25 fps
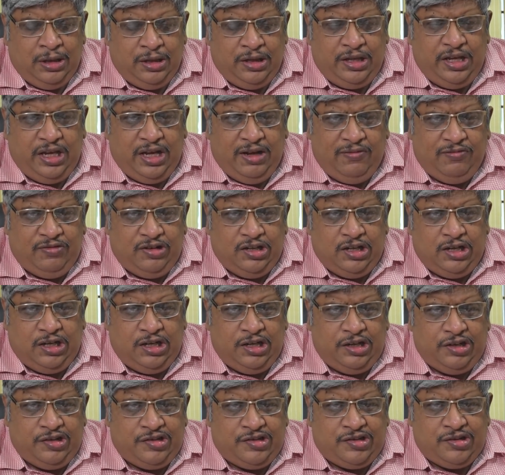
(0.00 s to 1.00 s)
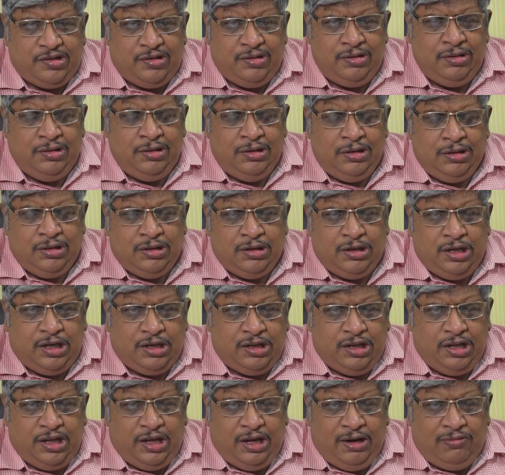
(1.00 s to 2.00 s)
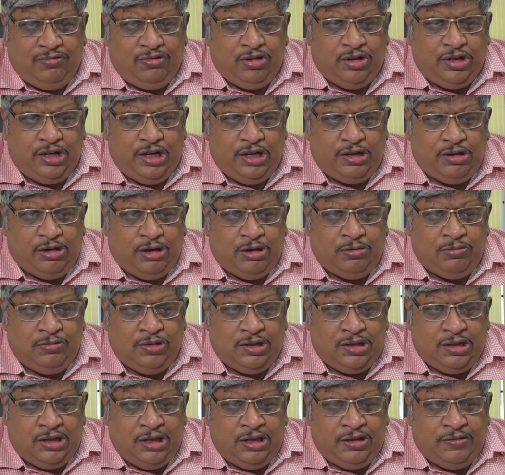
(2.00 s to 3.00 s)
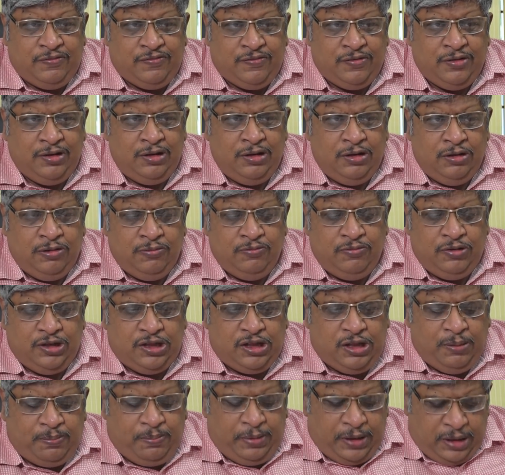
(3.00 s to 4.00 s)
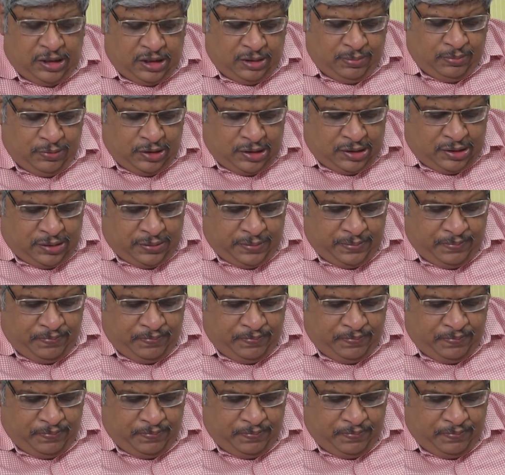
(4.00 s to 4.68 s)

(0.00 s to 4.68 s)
They have realized that they have to get on with life with the pandemic.